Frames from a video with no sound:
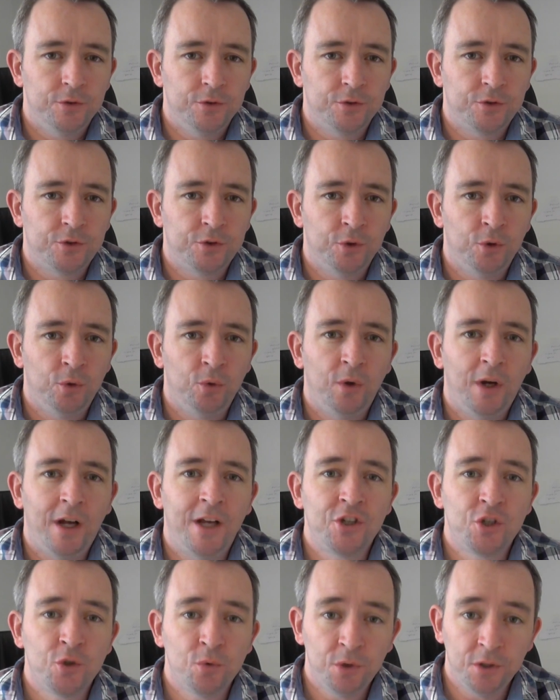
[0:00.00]
So
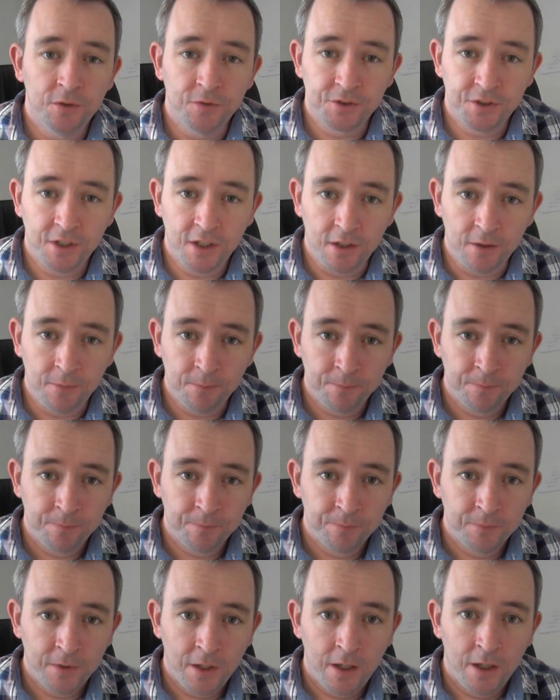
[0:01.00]
as you will have seen,
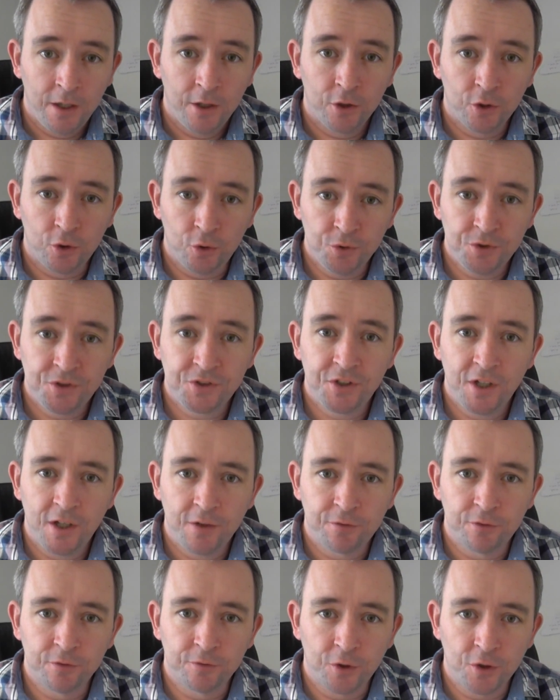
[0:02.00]
good
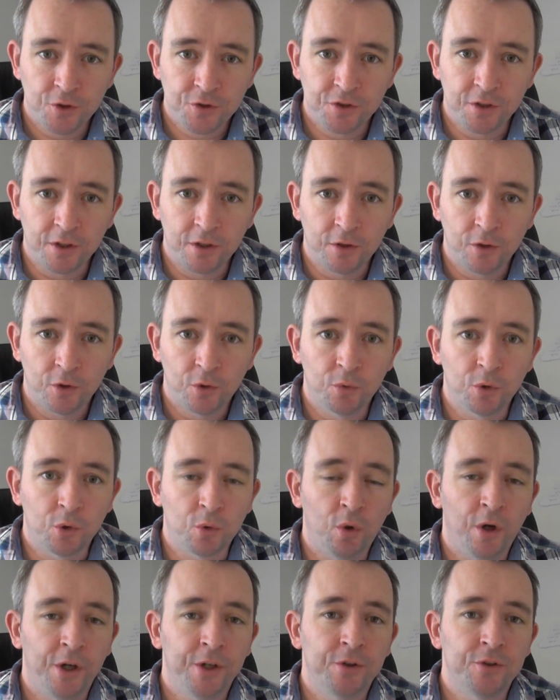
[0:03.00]
safe reversing
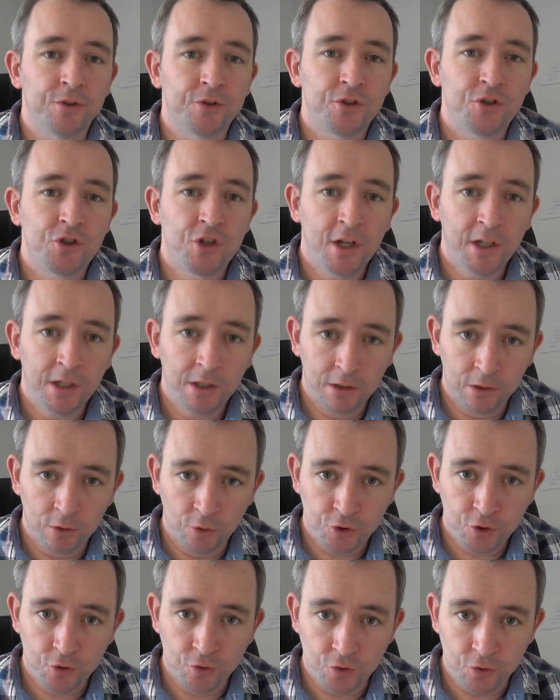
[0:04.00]
requires gentle
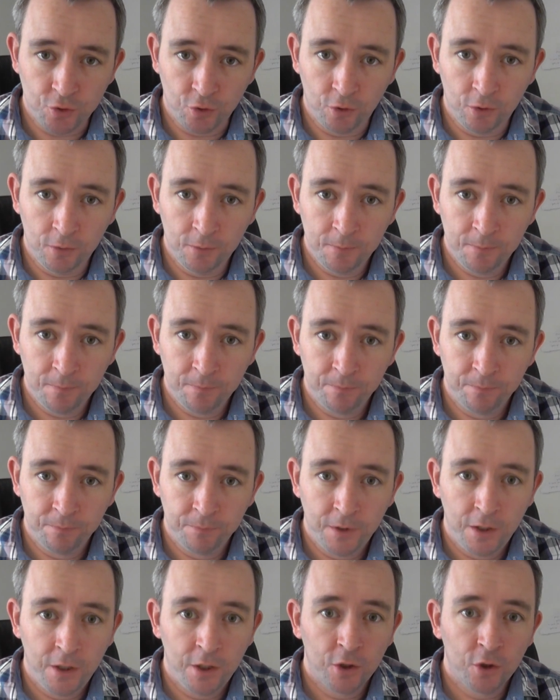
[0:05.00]
clutch control,
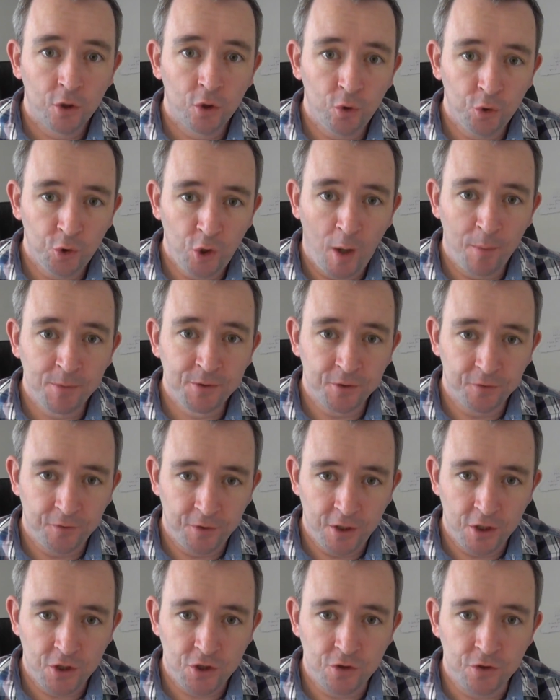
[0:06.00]
good
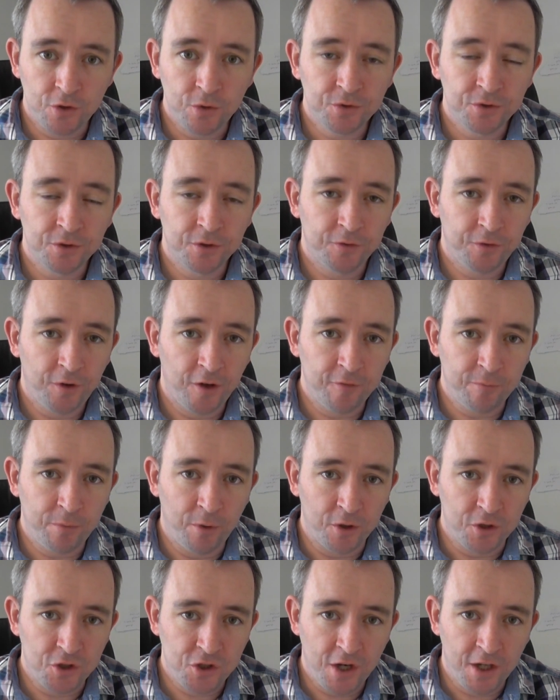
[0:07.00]
observation using the five
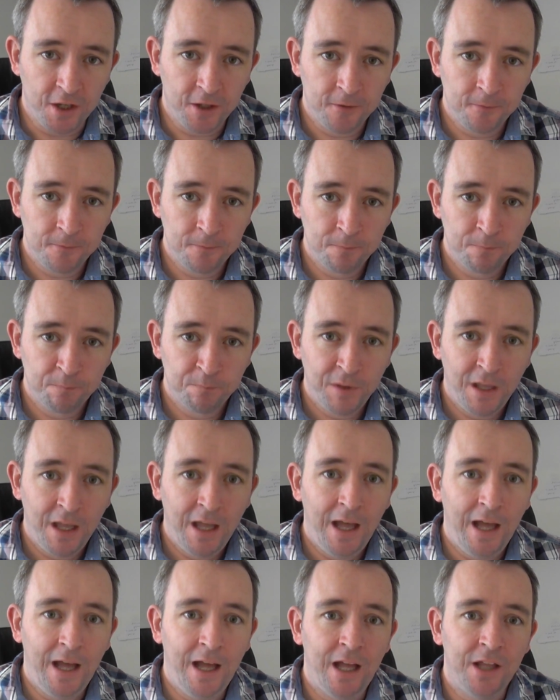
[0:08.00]
point check,
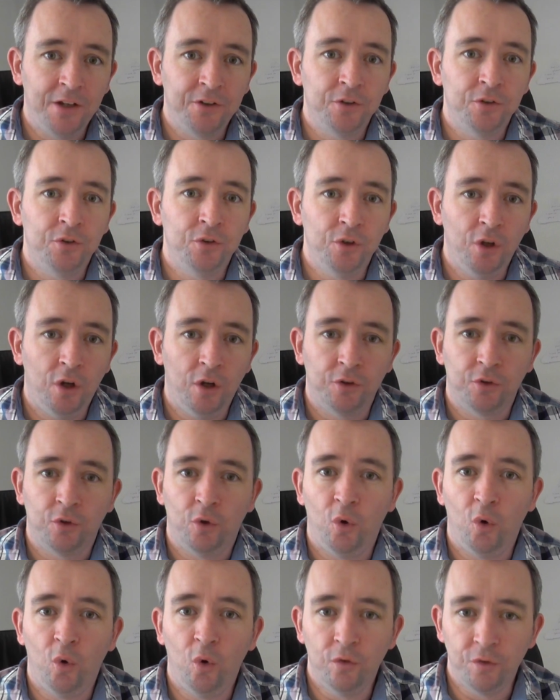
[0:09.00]
and
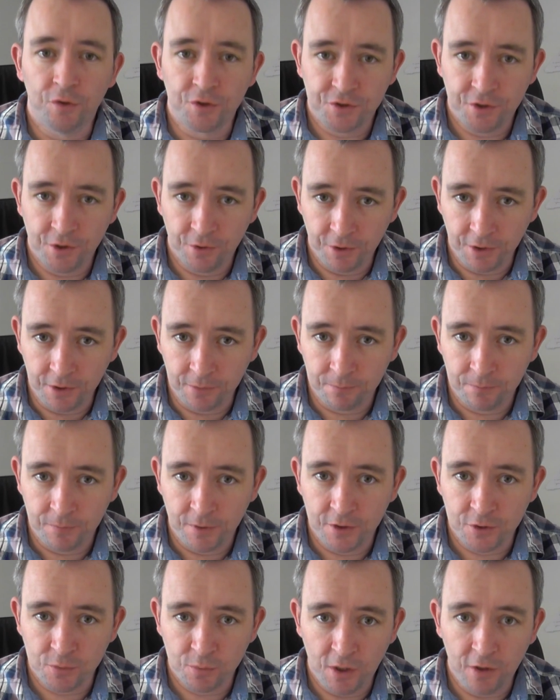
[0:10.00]
not oversteering
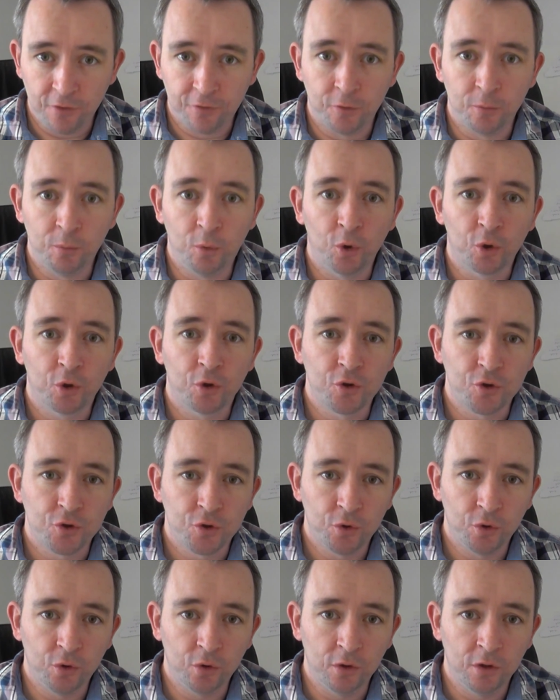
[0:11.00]
as well for more
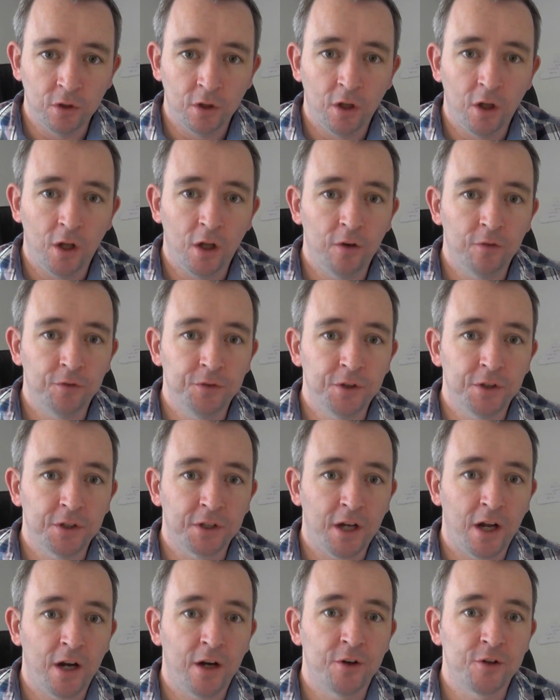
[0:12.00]
control of the
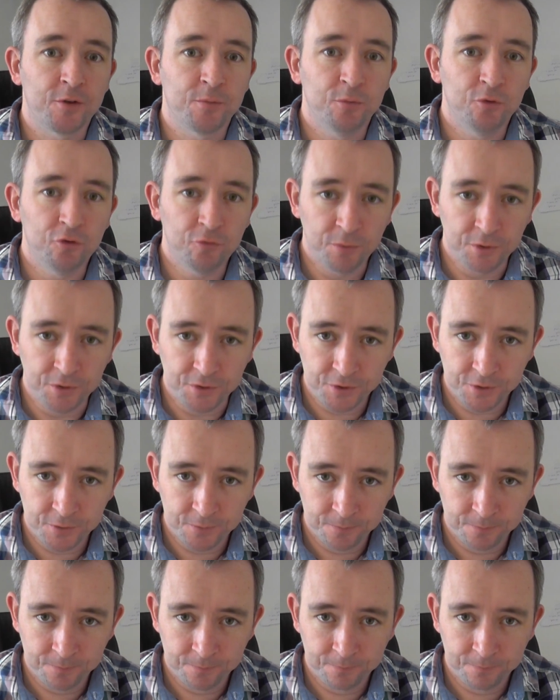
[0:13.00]
car's movements.